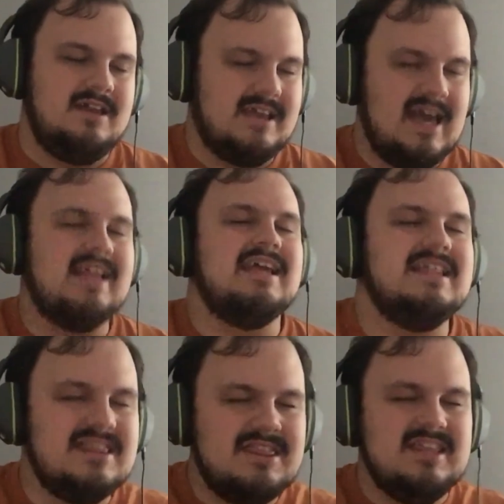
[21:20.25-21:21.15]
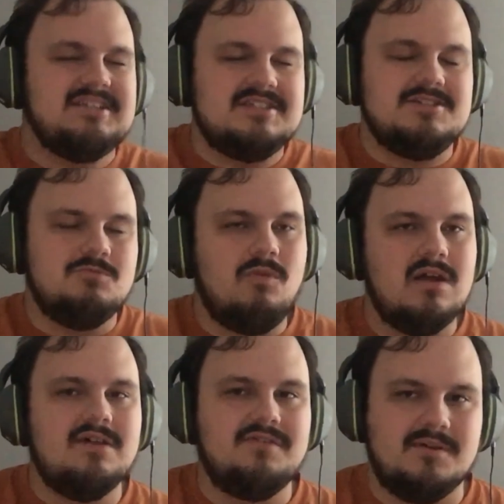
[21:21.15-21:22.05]
And again, this is
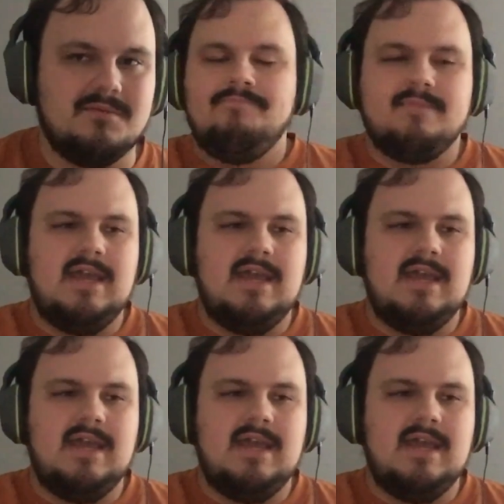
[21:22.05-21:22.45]
one of them.